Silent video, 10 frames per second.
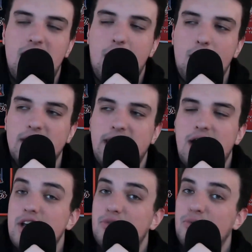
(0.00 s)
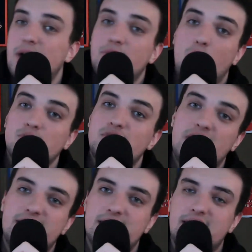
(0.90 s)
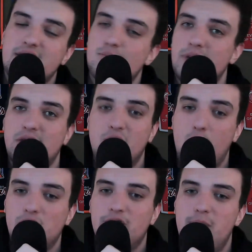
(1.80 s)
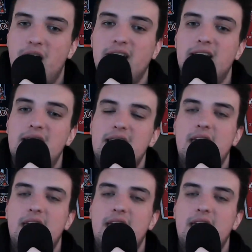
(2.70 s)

I want to carry it throughout the whole season. That's a big goal of mine.